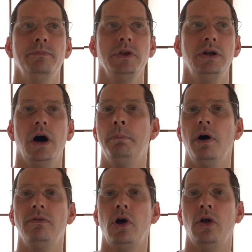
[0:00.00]
you know,
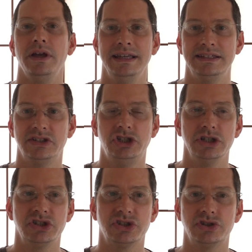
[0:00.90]
above all, it's
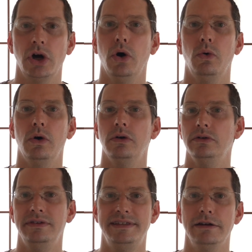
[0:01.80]
just so
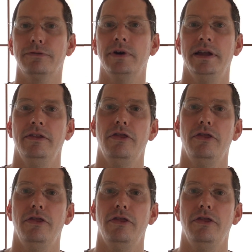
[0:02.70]
different